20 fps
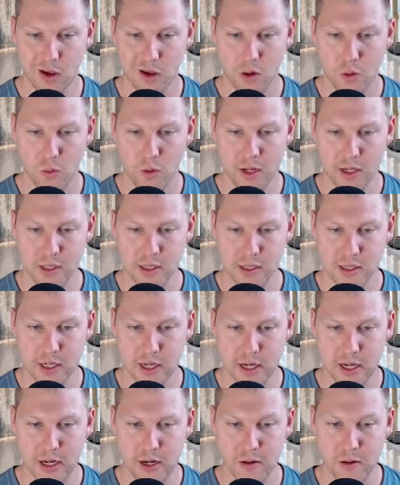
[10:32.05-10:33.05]
we can see
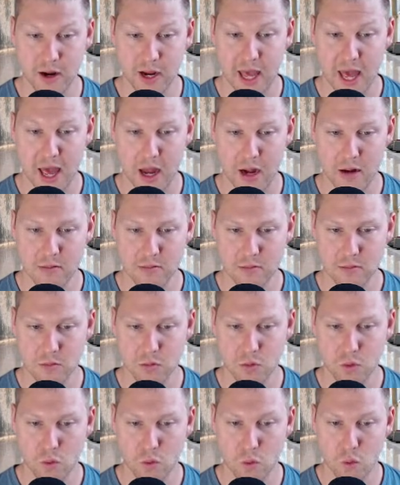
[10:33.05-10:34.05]
here again,
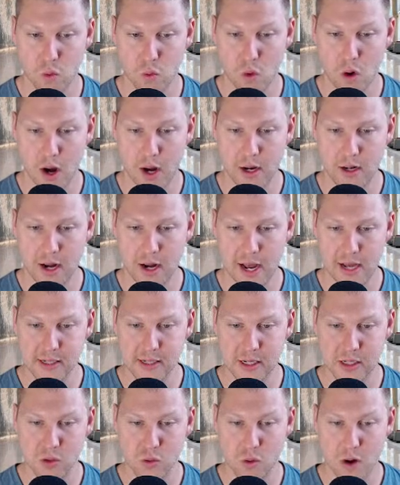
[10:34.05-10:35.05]
right as
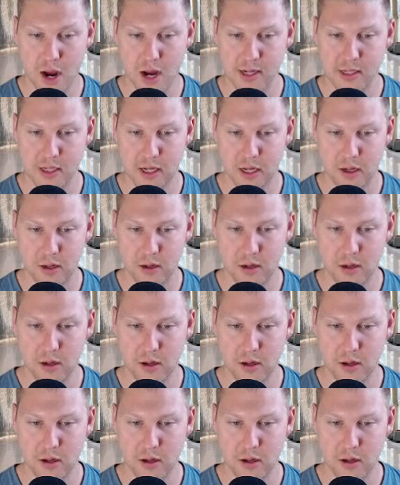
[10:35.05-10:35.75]
it's rising,